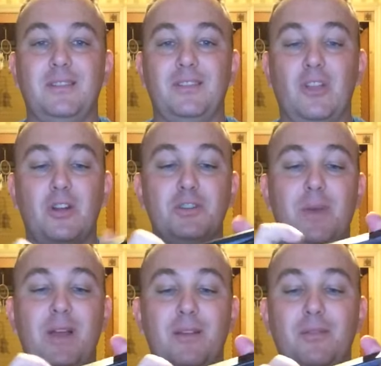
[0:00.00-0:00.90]
large
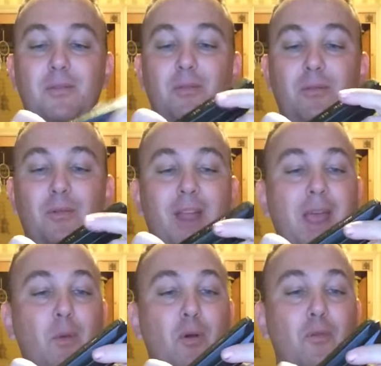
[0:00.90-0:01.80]
amount of
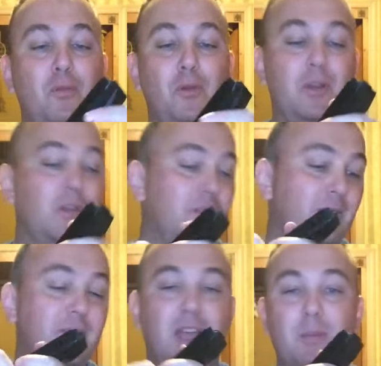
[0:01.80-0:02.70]
ammo for
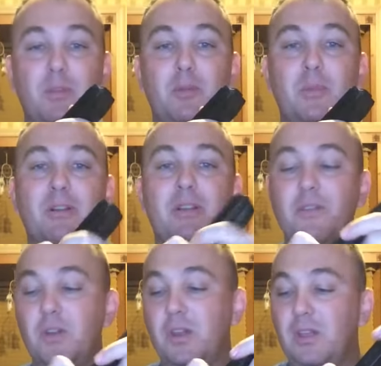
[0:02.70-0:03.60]
a 9mm even.